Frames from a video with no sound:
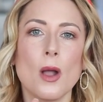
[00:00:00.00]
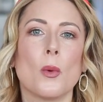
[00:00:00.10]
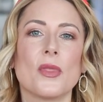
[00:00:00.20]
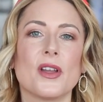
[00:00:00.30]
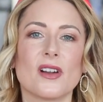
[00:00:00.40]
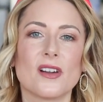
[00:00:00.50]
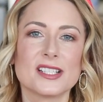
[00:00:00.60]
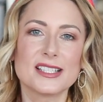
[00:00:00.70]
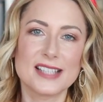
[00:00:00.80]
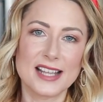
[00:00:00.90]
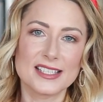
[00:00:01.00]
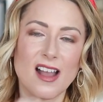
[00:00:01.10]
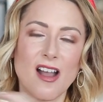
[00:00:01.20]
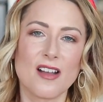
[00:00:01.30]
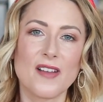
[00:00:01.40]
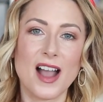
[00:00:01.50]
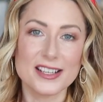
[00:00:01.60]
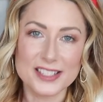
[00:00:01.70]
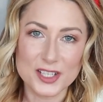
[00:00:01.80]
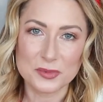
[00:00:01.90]
Well, there are a set of
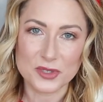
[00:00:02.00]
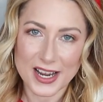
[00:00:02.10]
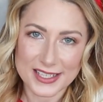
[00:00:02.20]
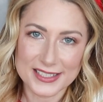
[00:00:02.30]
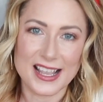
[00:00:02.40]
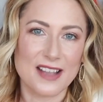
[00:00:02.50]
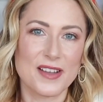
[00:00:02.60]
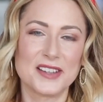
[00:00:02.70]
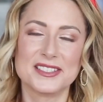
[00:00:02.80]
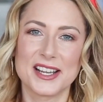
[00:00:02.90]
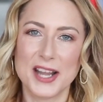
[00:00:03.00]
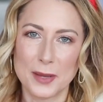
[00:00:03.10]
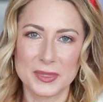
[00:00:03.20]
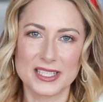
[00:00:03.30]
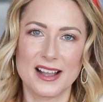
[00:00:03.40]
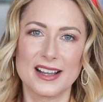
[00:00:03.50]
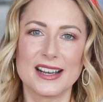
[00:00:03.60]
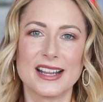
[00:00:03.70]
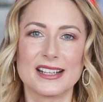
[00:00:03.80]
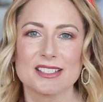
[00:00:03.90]
ice cube trays I found on Amazon
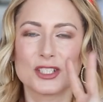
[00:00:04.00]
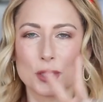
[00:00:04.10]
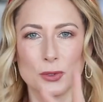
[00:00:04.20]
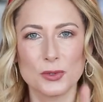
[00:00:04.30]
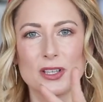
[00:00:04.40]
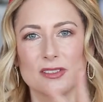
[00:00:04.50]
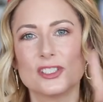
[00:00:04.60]
and it's two,